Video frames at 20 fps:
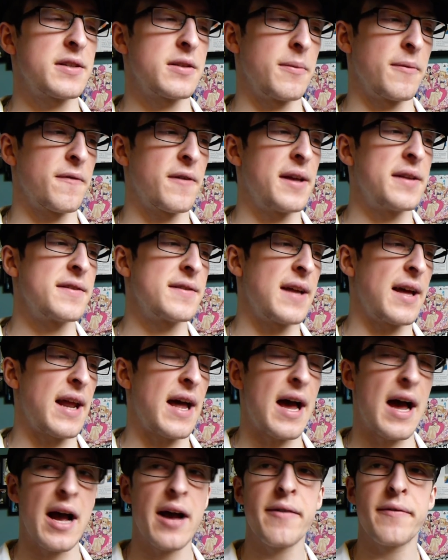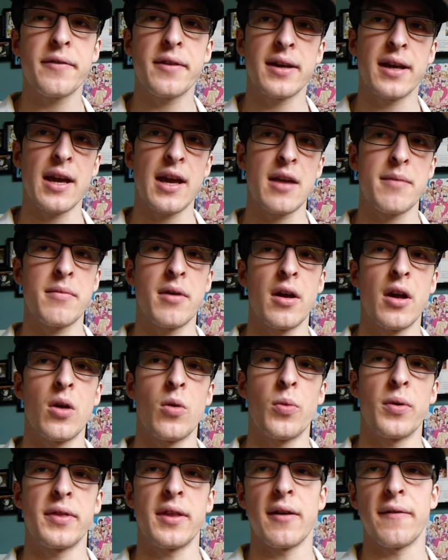friends that have the game
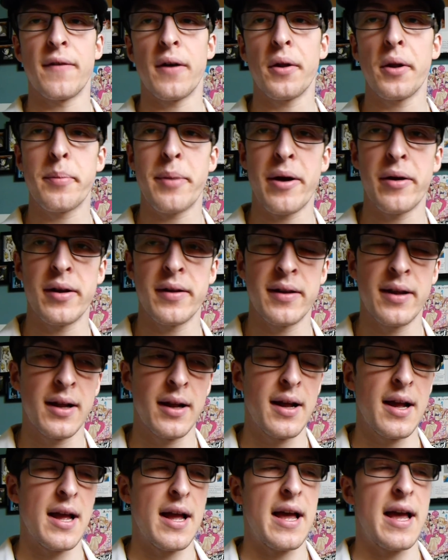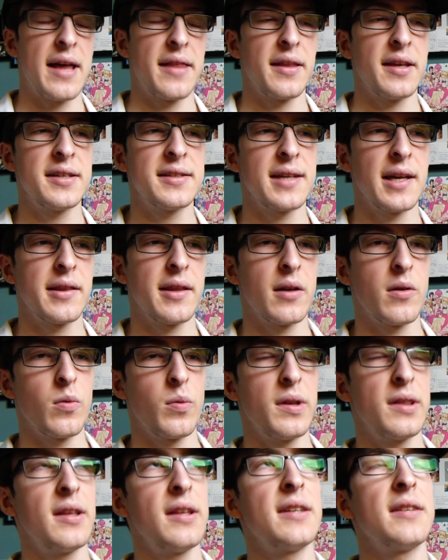what they felt about it, and they said that
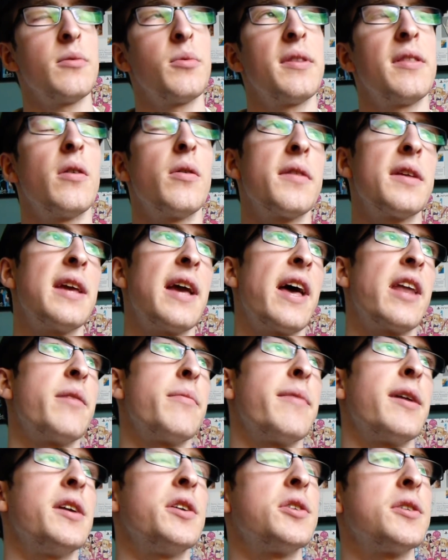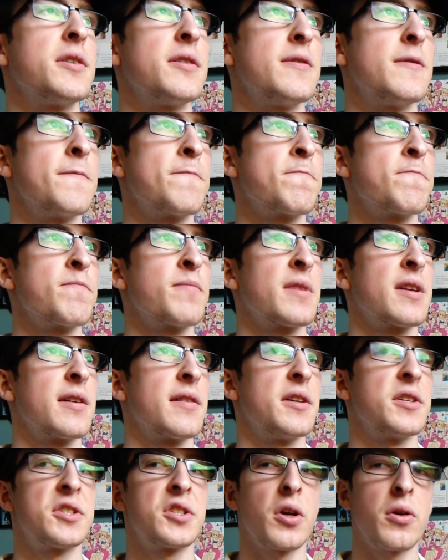with all the animation,
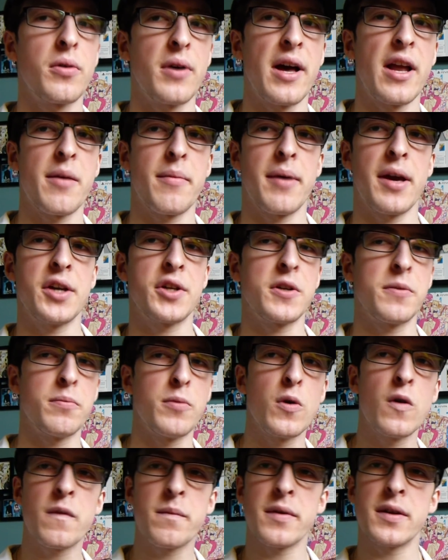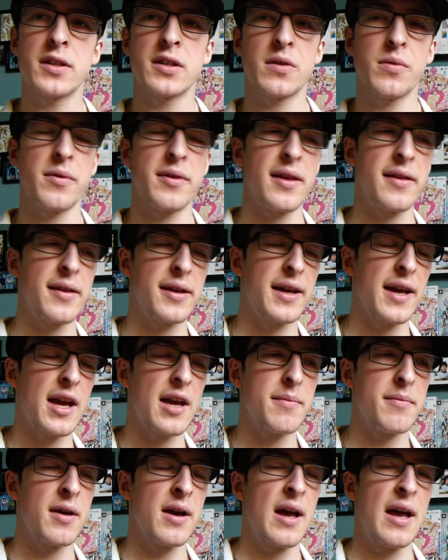the subtle animation movements within the
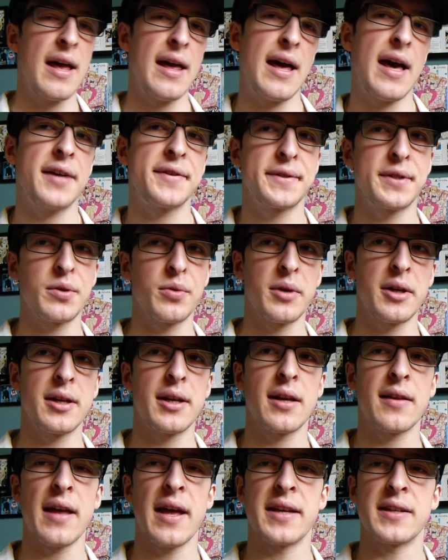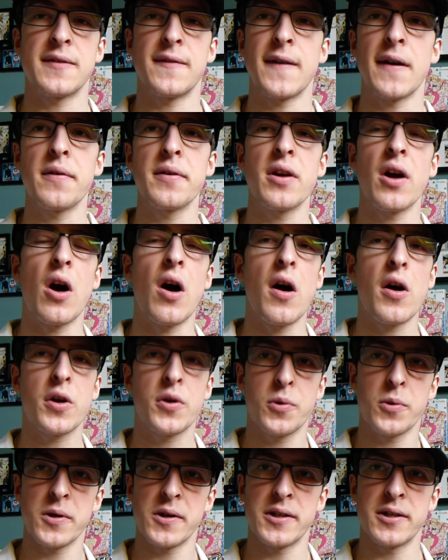game as you're reading, that is very
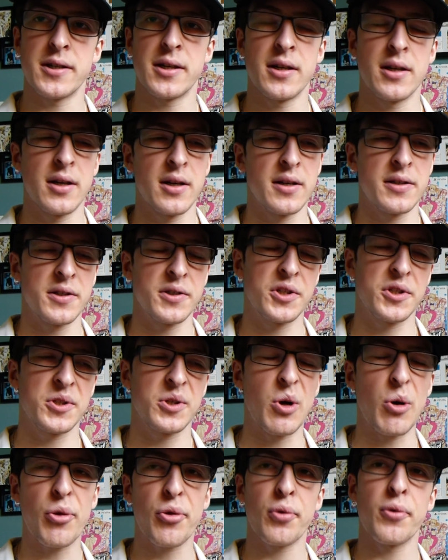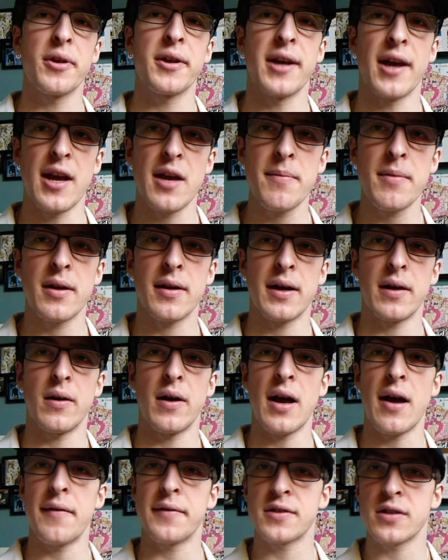awkward to just go through the game. And I'll
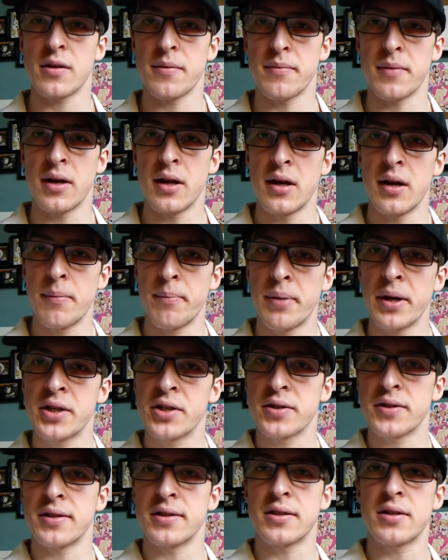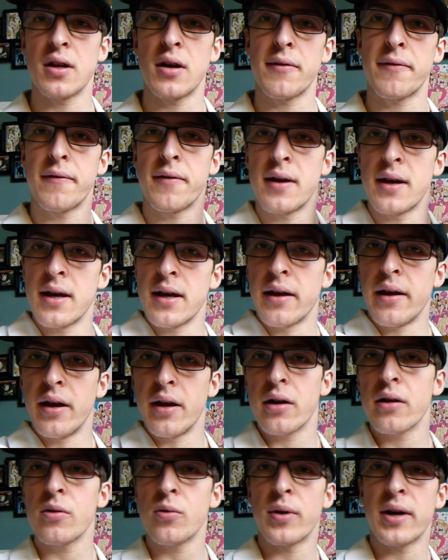have some pictures and stuff
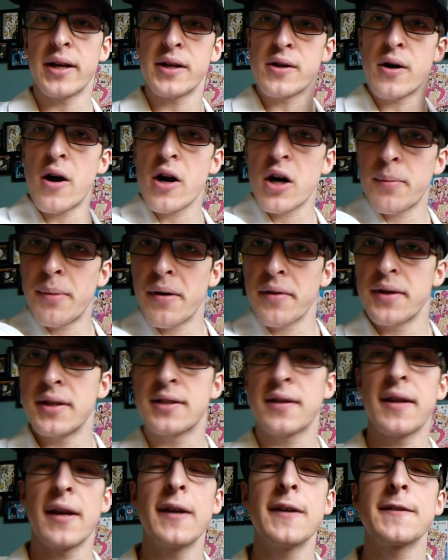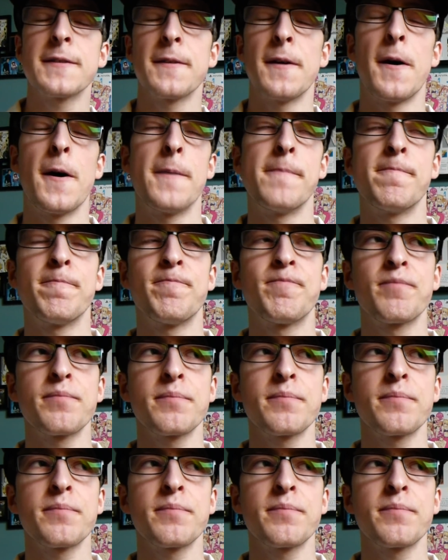here when I talk about these things. And